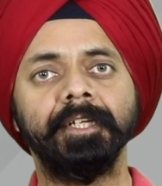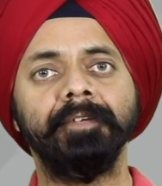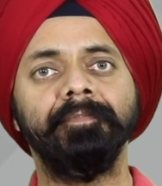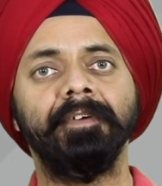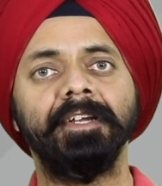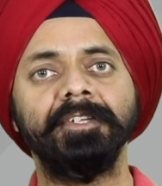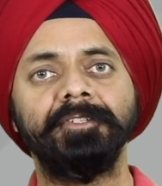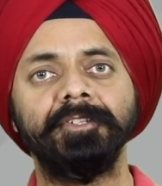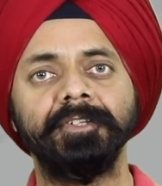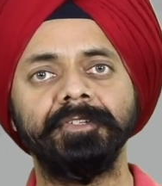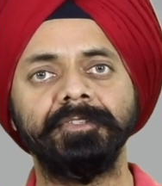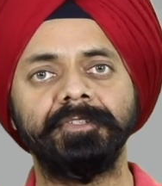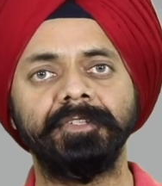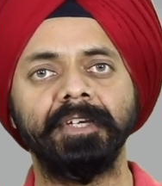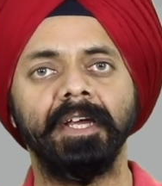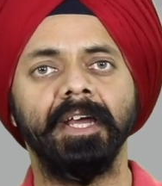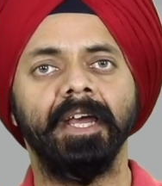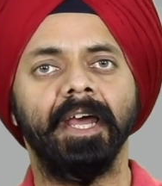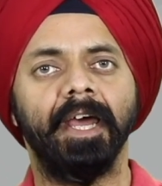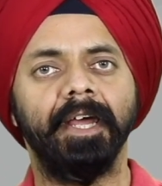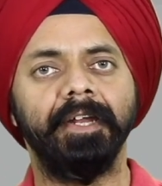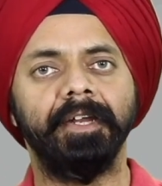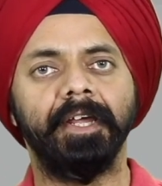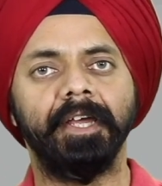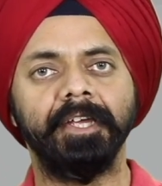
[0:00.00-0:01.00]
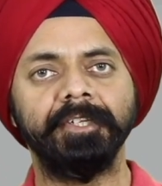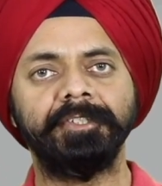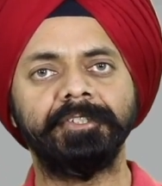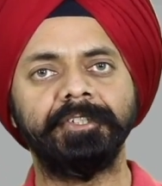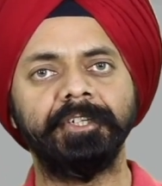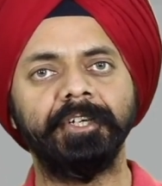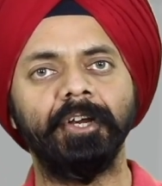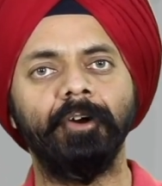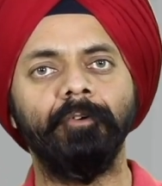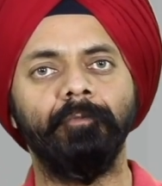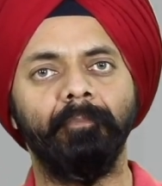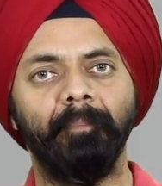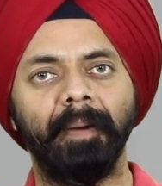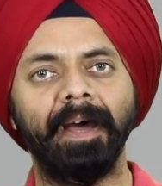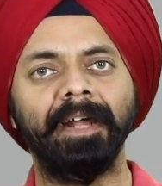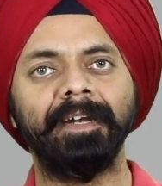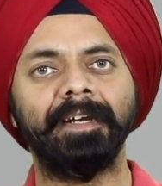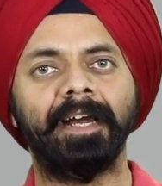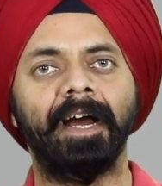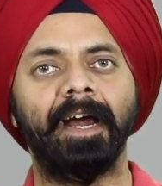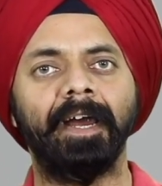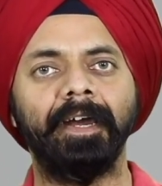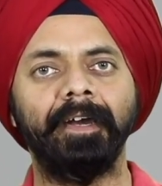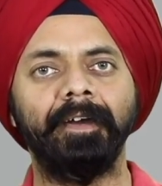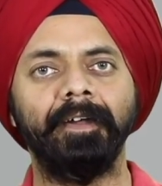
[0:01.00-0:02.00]
inventions in history of
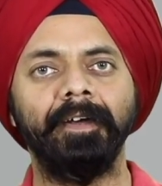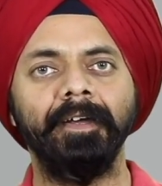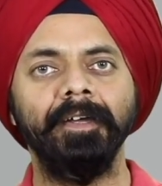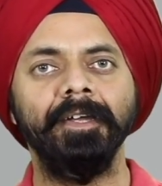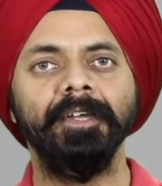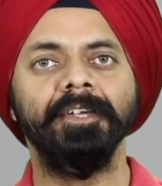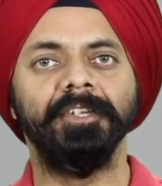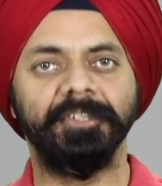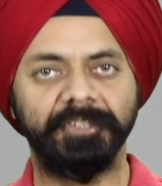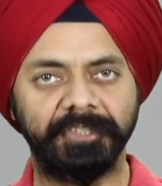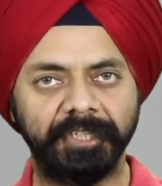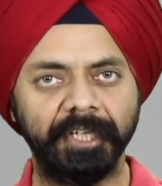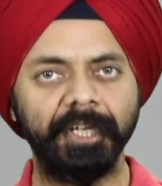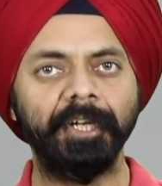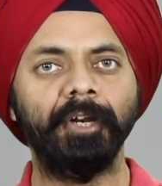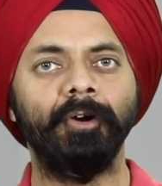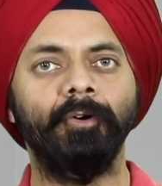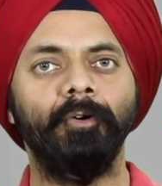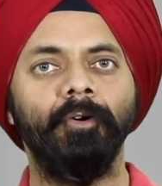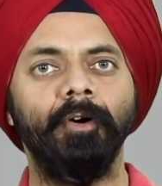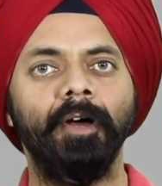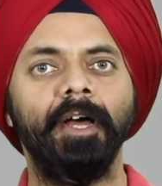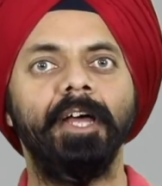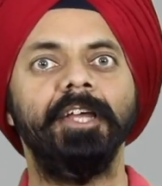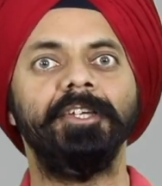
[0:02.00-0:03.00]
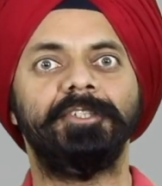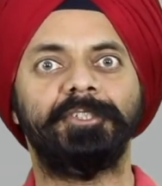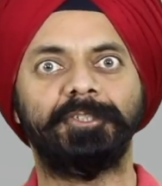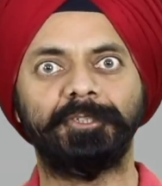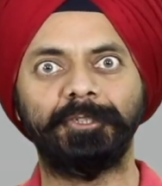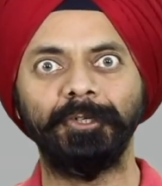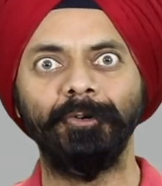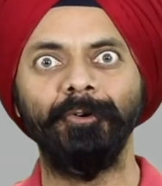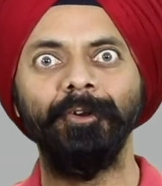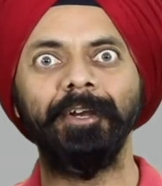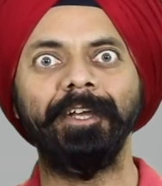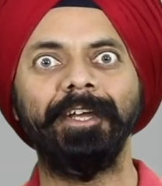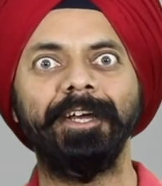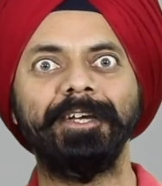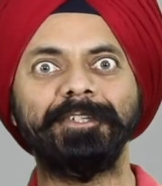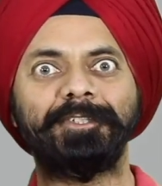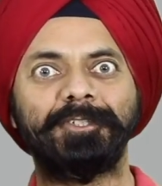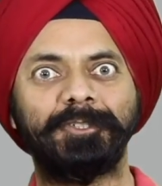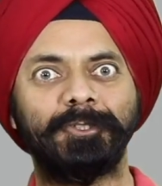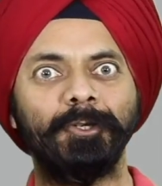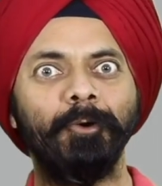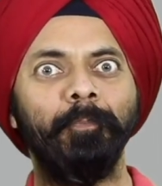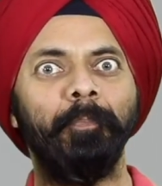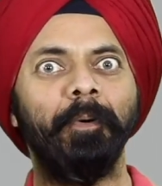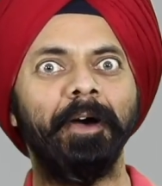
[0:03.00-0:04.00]
mankind, zero is truly a
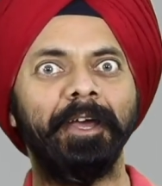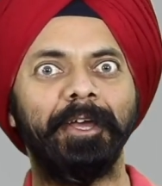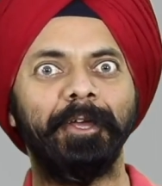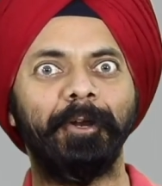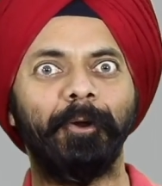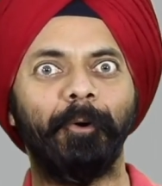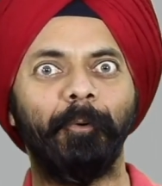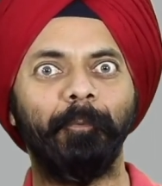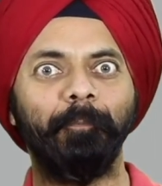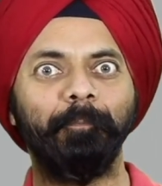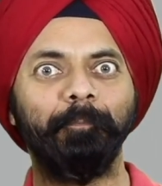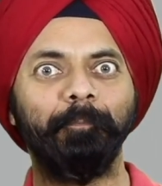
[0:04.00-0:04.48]
superhero.